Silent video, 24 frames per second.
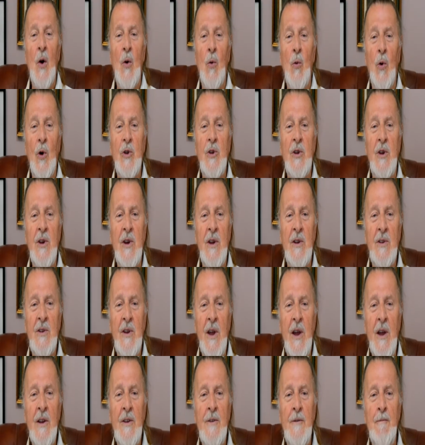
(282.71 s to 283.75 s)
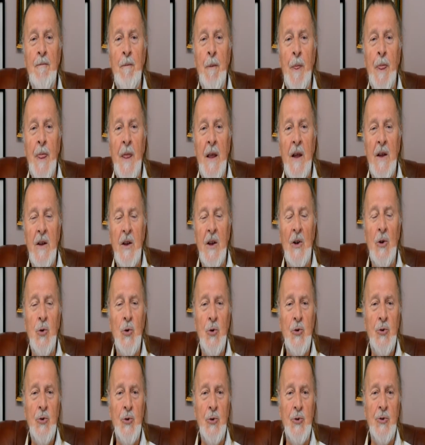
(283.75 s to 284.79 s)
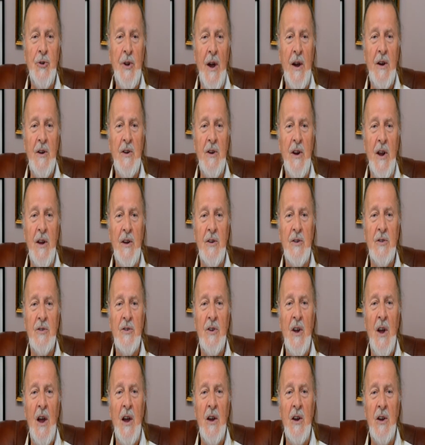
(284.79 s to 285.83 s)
What he did, he looked two techniques.